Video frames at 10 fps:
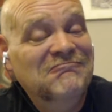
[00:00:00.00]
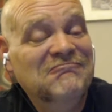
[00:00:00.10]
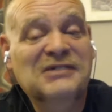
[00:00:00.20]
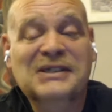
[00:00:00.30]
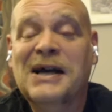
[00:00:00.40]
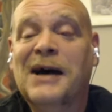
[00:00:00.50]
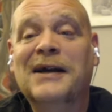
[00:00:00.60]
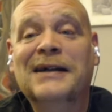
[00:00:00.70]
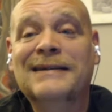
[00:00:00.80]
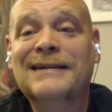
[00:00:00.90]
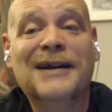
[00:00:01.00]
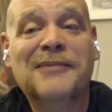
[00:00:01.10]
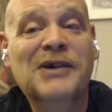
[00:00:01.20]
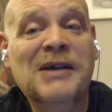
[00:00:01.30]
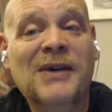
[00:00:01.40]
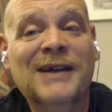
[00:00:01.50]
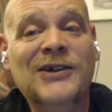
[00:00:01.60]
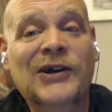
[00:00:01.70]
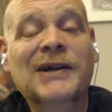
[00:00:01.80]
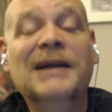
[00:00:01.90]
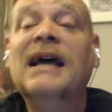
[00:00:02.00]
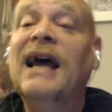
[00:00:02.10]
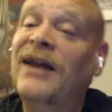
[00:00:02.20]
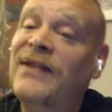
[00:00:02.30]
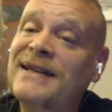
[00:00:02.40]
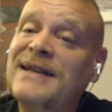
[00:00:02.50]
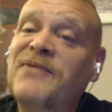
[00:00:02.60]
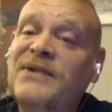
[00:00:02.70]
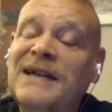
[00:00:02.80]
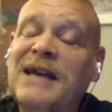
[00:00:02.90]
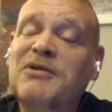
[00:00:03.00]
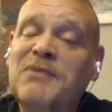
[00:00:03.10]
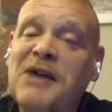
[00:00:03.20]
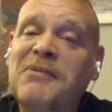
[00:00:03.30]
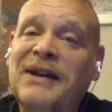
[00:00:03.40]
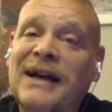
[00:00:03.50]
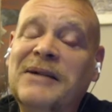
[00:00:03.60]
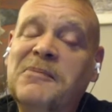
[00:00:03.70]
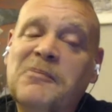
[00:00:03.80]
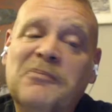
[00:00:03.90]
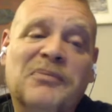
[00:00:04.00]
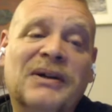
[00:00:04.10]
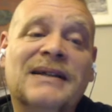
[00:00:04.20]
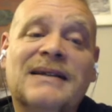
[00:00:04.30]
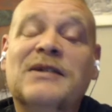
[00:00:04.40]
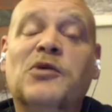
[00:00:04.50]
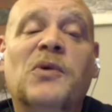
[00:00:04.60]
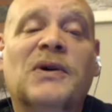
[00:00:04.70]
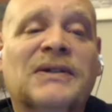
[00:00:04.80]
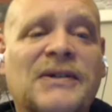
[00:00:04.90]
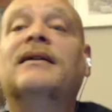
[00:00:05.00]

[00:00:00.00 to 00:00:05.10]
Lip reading: It's not a pretty picture, and that's something that keeps me up at night. But this is the world.